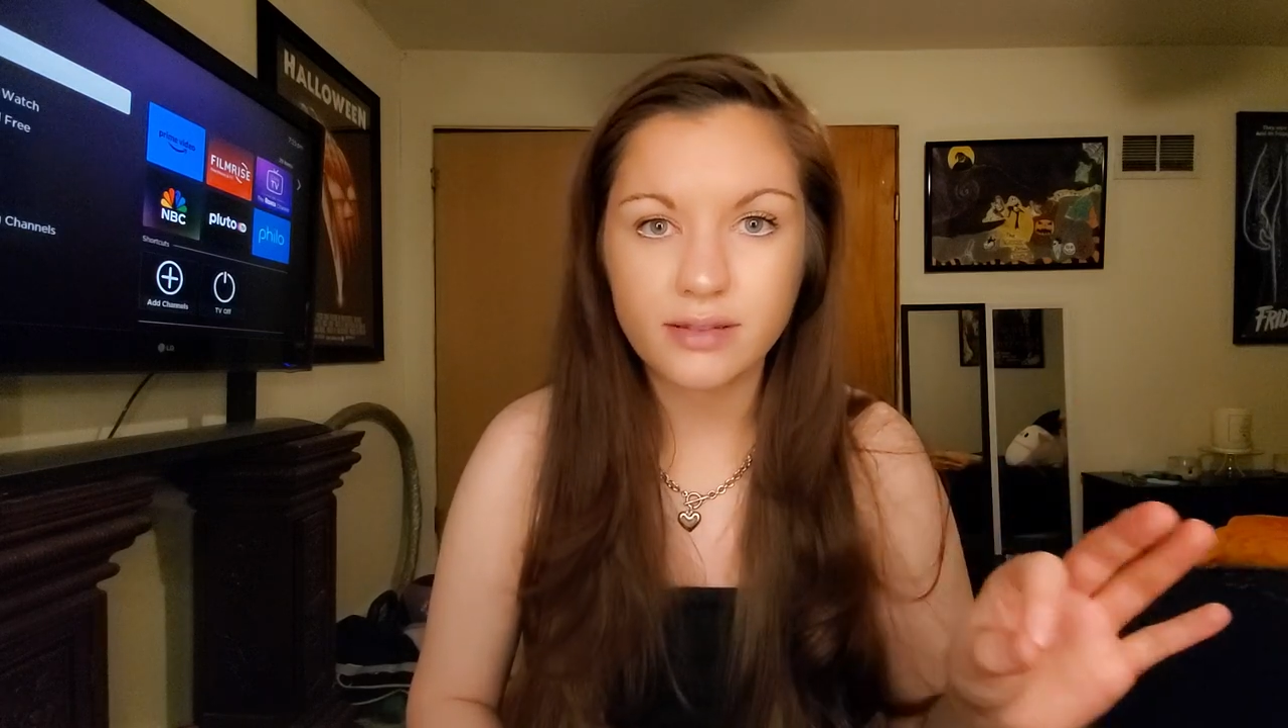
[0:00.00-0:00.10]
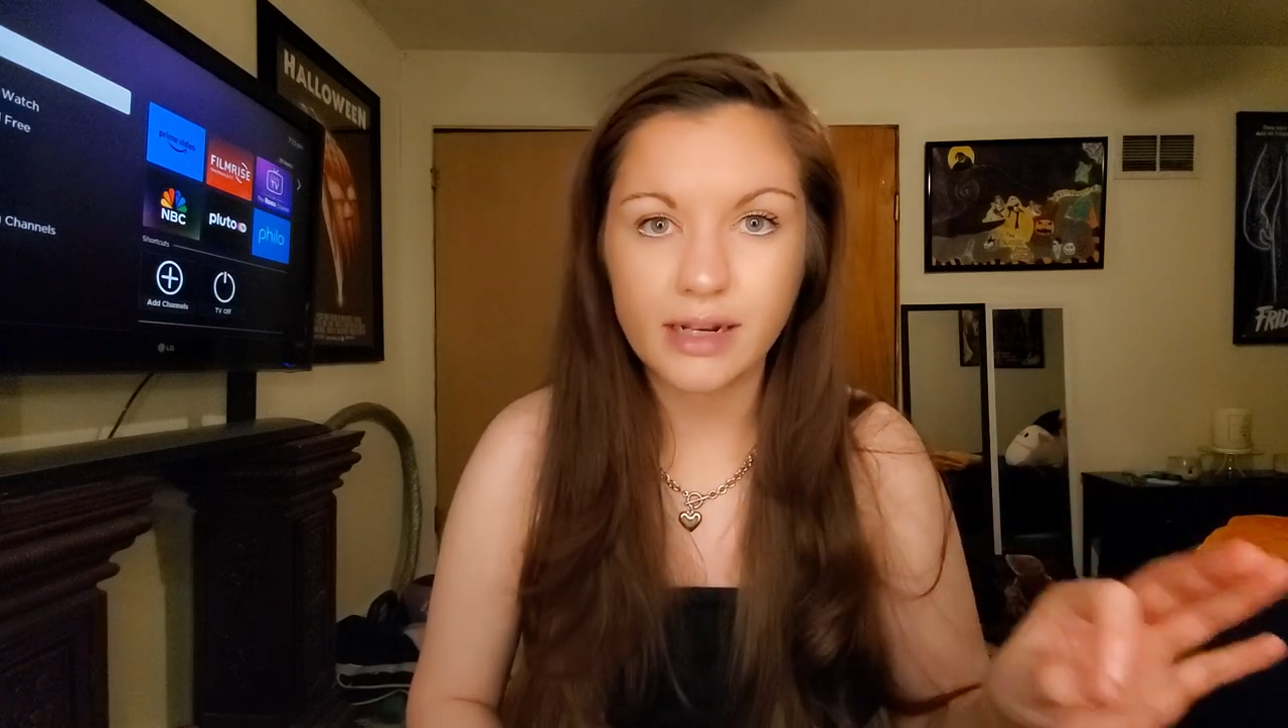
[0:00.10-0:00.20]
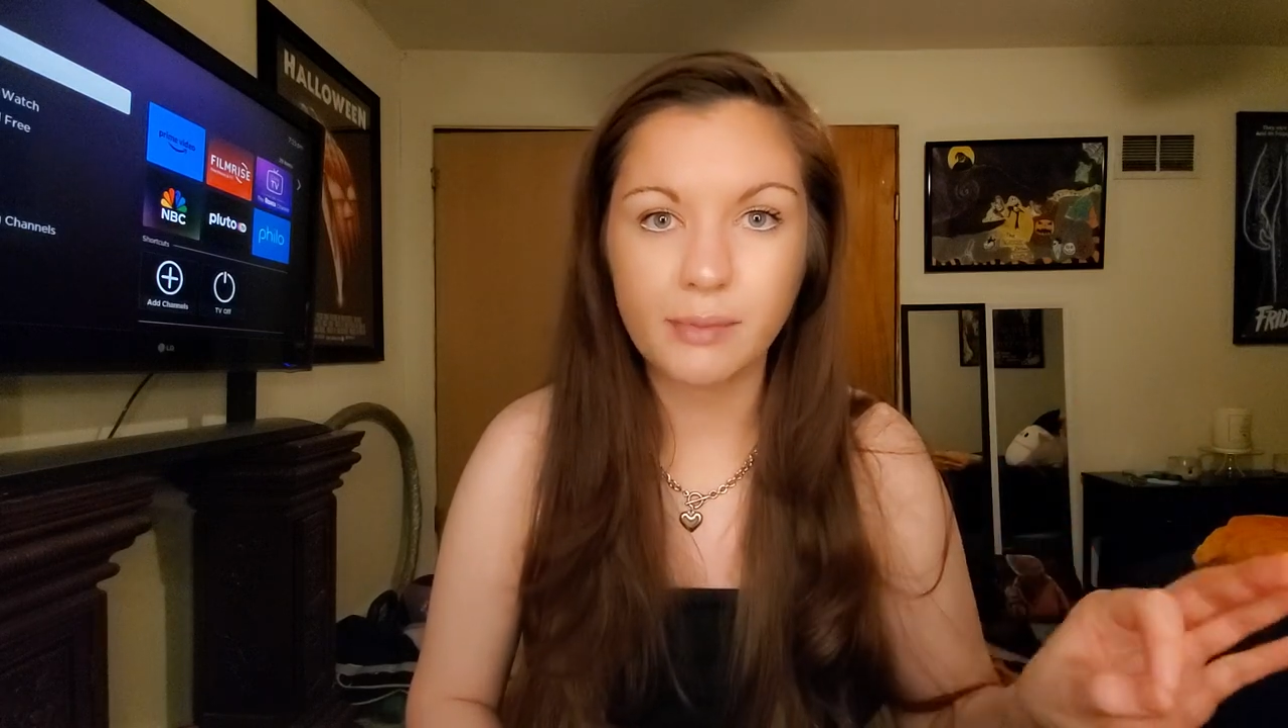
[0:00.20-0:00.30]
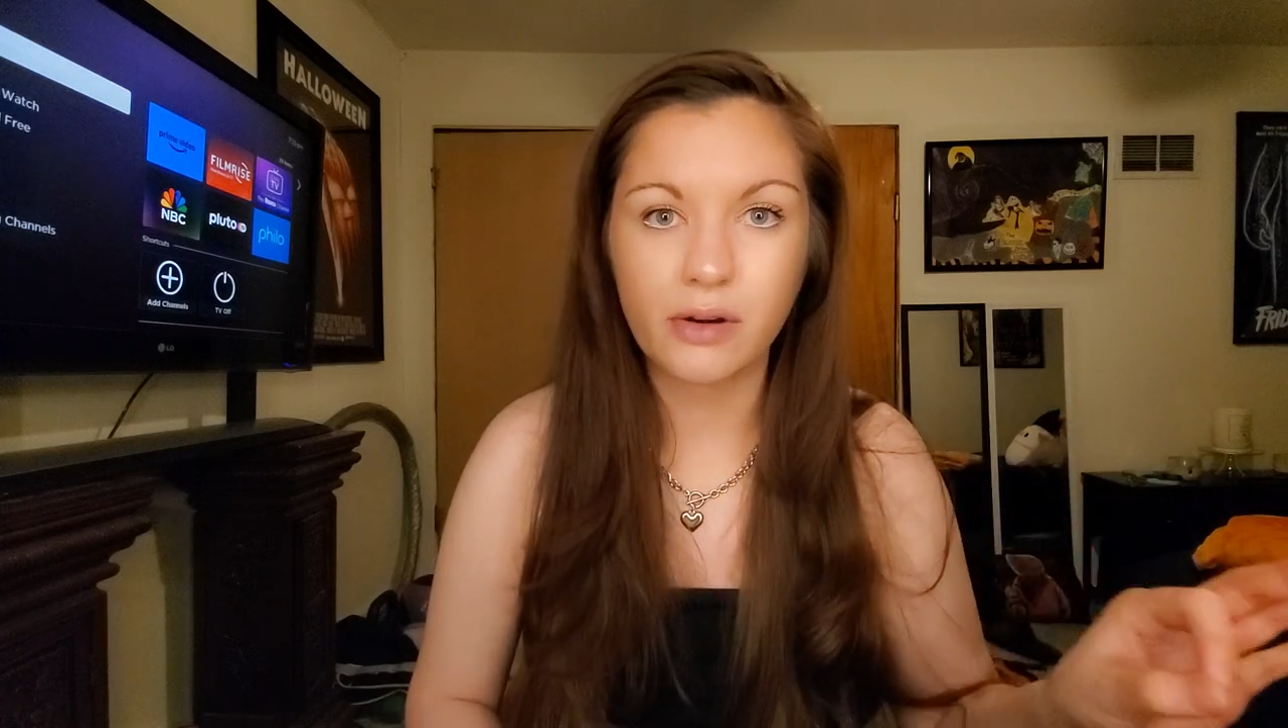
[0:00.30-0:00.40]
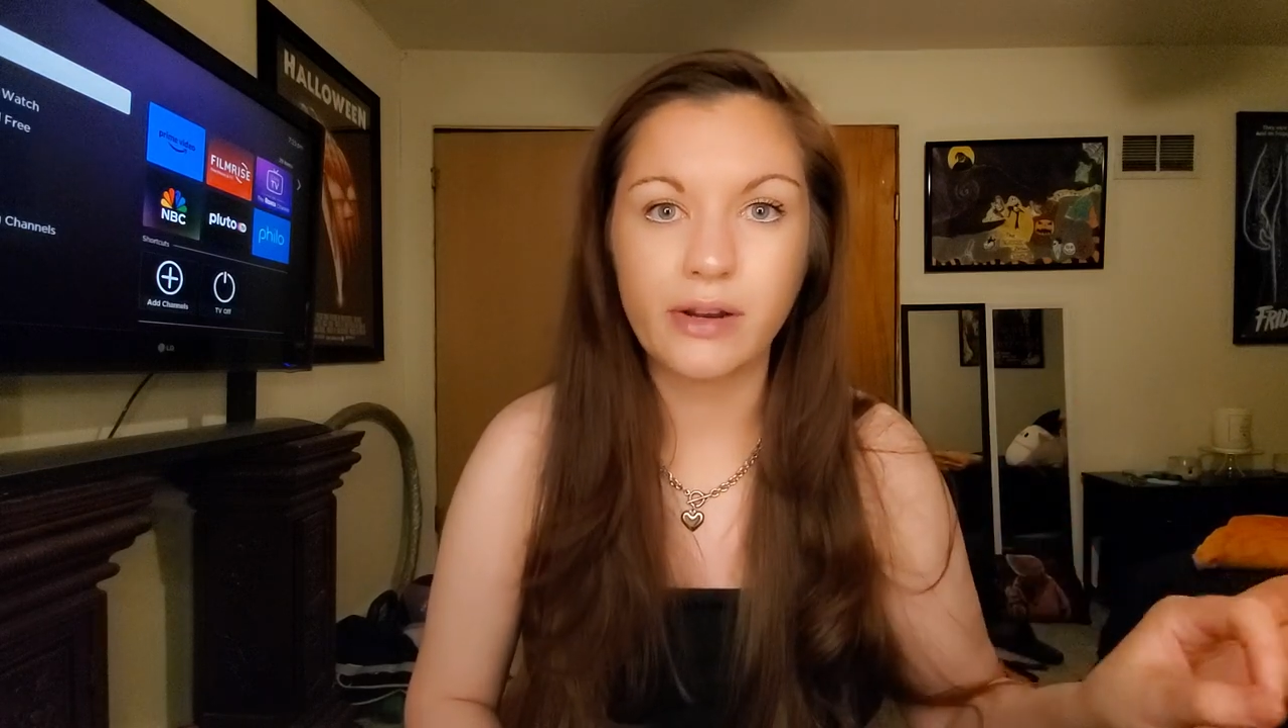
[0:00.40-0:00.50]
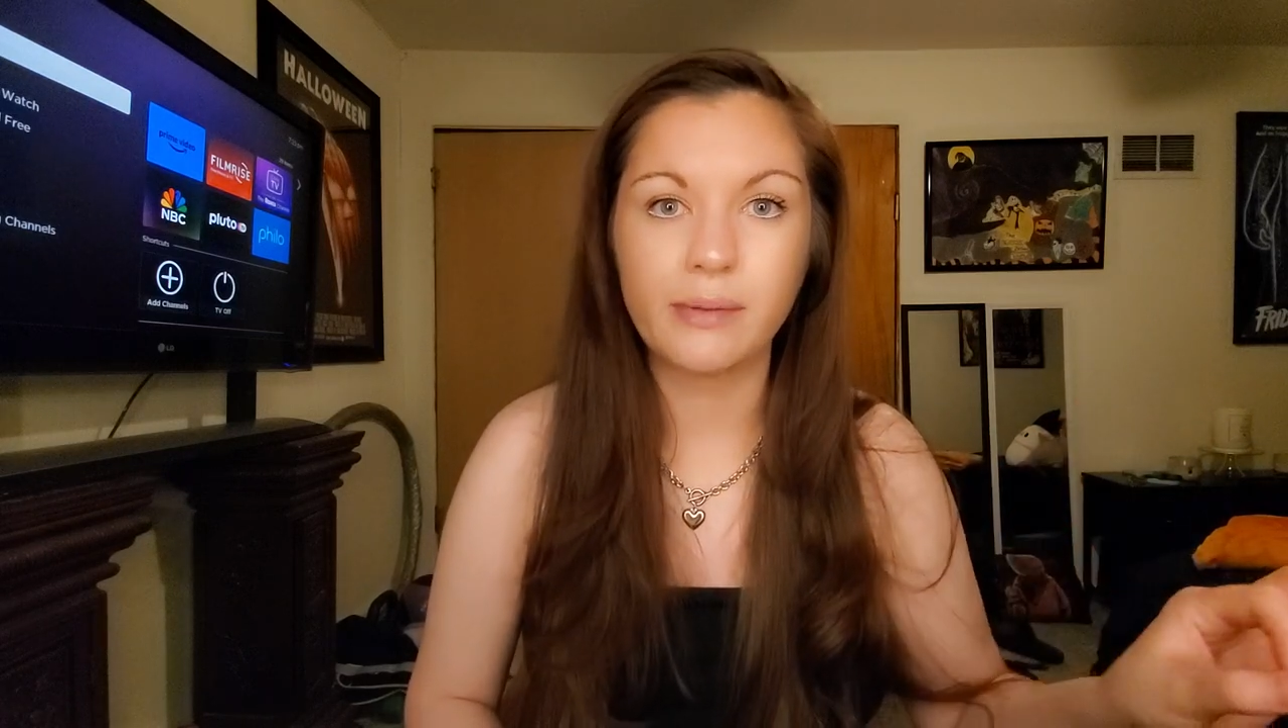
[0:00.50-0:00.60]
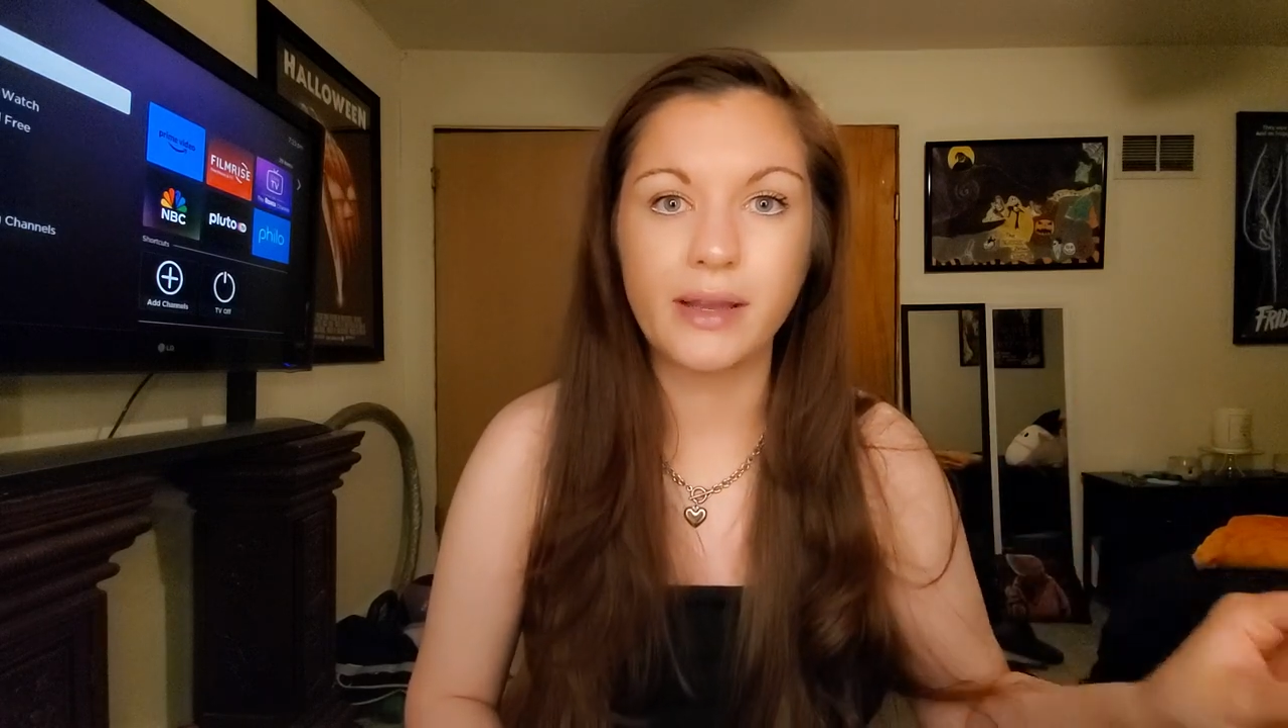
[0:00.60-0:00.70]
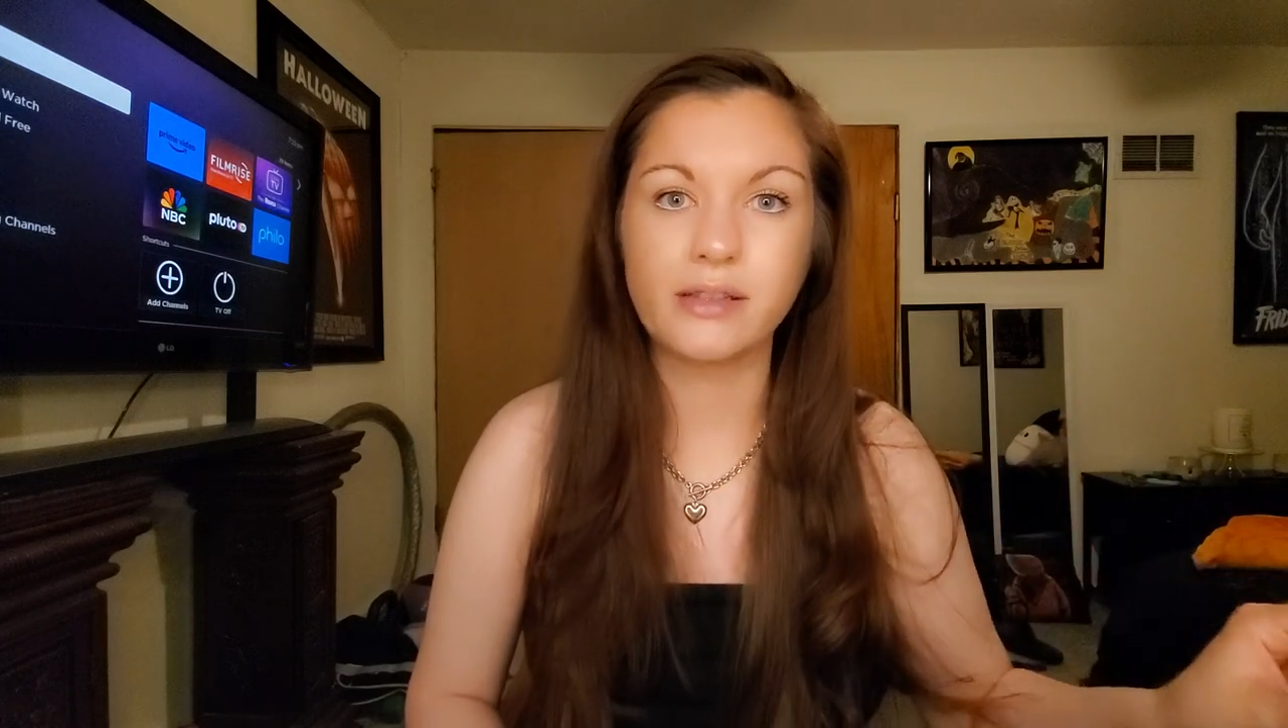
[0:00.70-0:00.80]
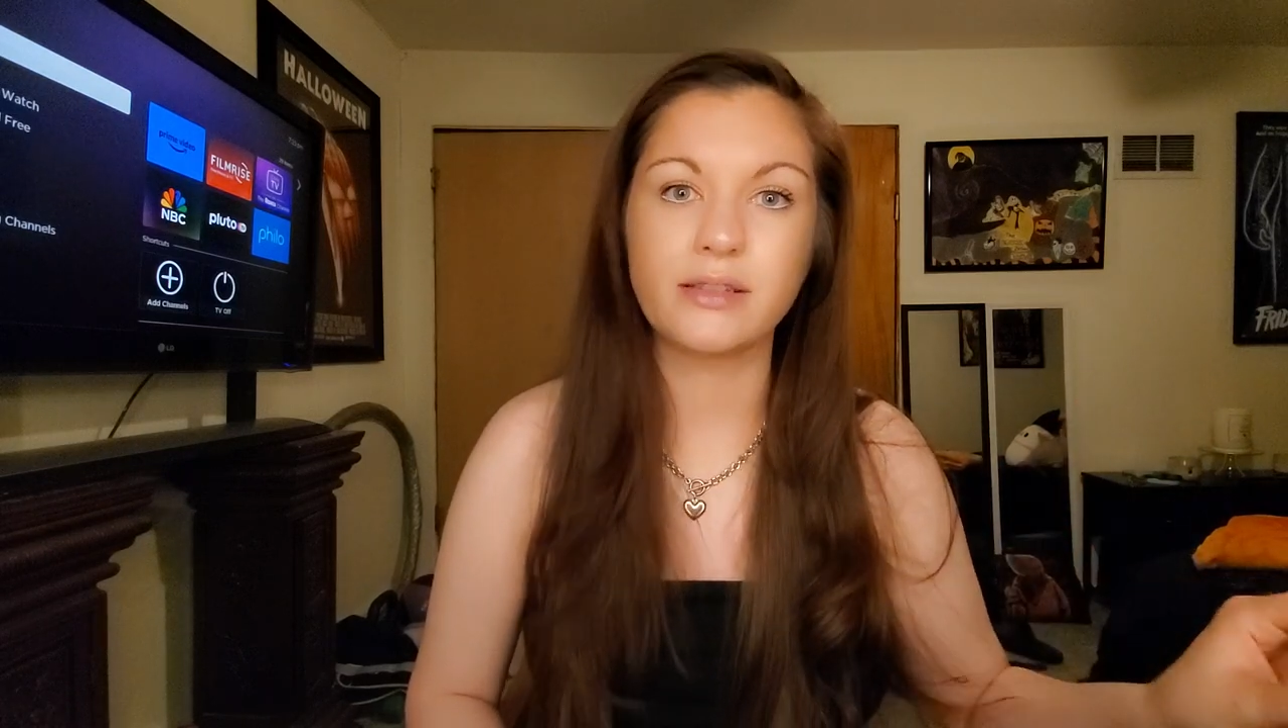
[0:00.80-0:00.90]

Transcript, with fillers: skinny margarita mix,